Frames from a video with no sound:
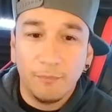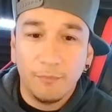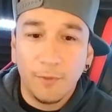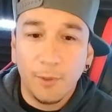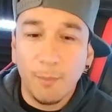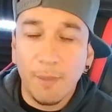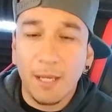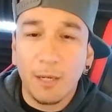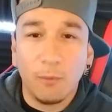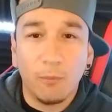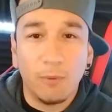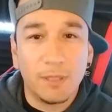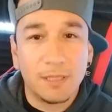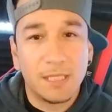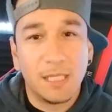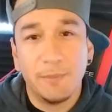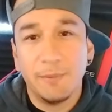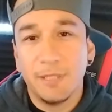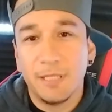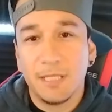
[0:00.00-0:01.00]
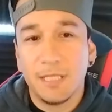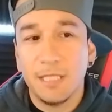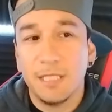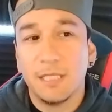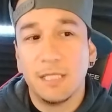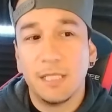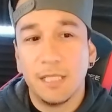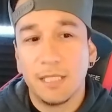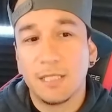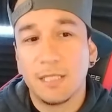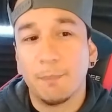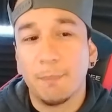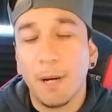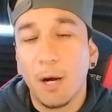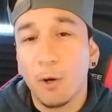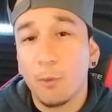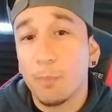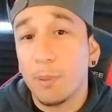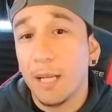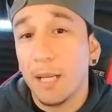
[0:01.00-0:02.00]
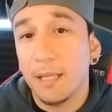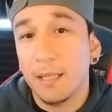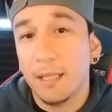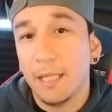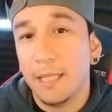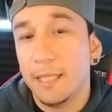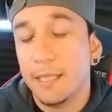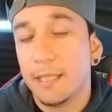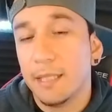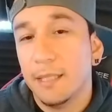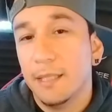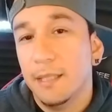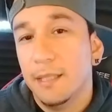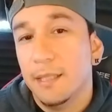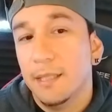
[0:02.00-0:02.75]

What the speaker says: No matter what time of the season, it's a power plant lake,